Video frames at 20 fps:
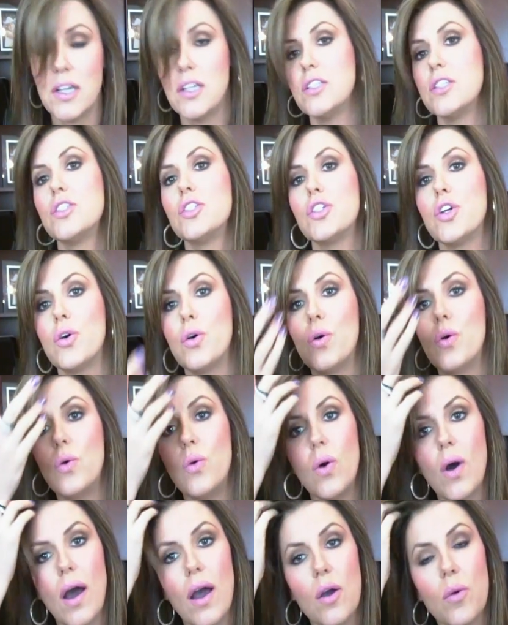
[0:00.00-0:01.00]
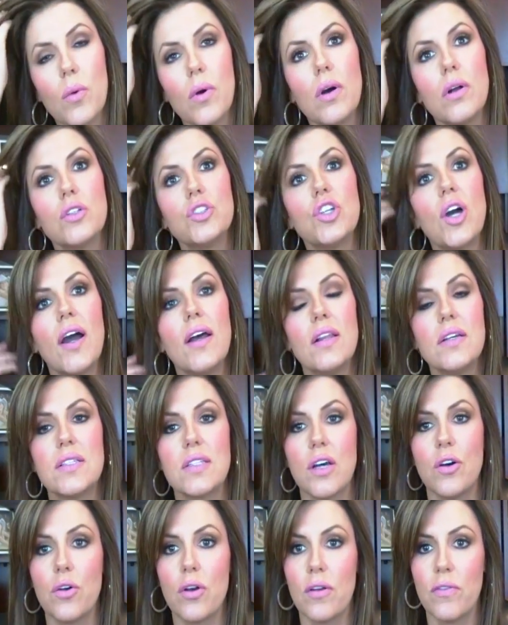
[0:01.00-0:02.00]
So I will try
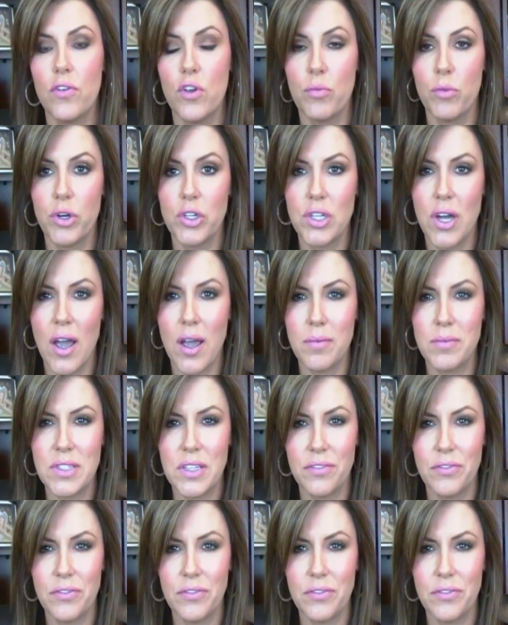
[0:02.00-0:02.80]
this out a few more times,